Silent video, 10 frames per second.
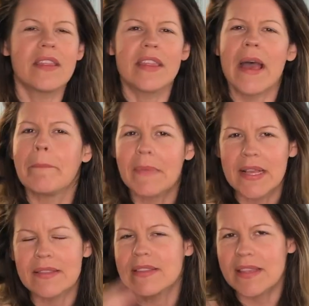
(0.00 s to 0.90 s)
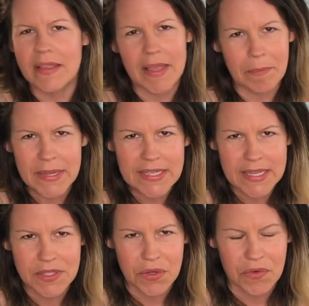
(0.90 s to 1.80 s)
That means that like my
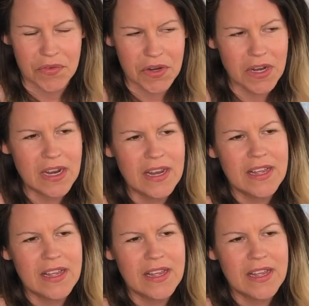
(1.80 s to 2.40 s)
day's over.